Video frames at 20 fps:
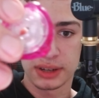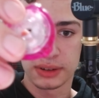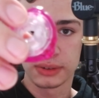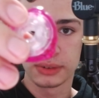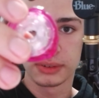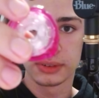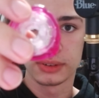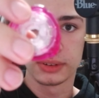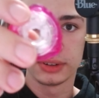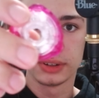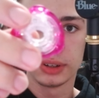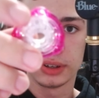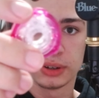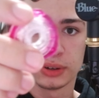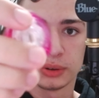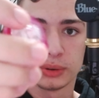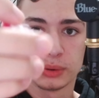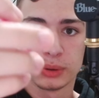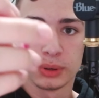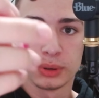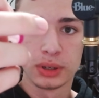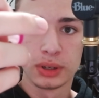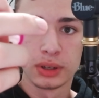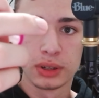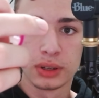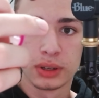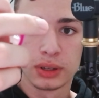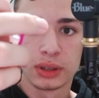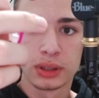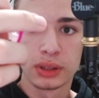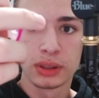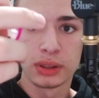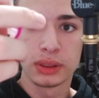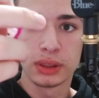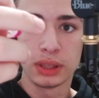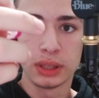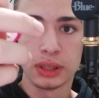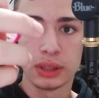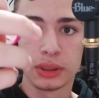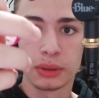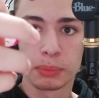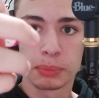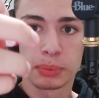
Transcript: I don't know the